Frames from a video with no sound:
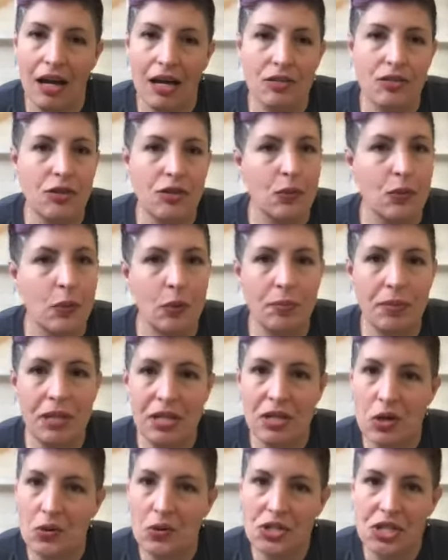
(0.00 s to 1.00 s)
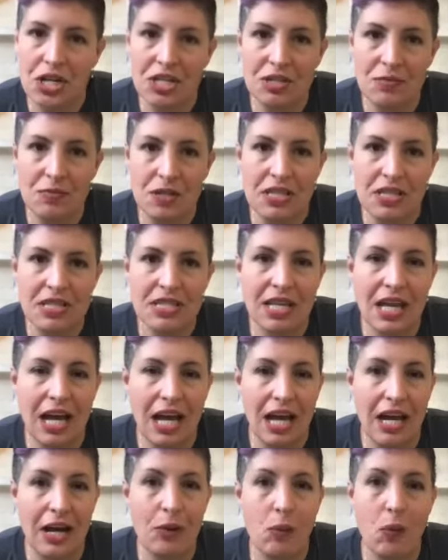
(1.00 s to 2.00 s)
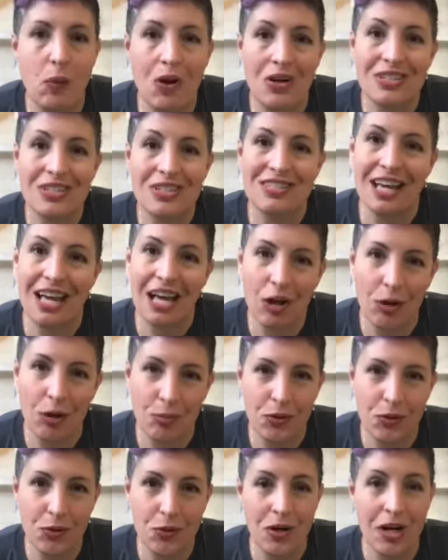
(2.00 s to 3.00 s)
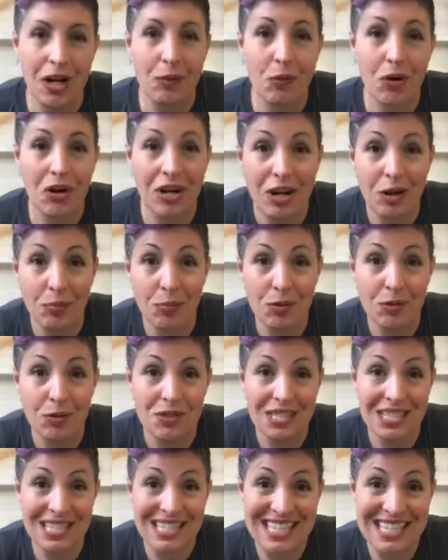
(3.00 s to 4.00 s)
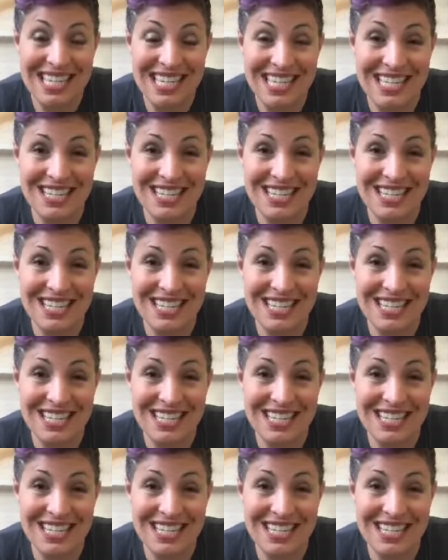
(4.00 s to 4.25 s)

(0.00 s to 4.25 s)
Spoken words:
There will be no judgments. I want to help you and I want to help you succeed.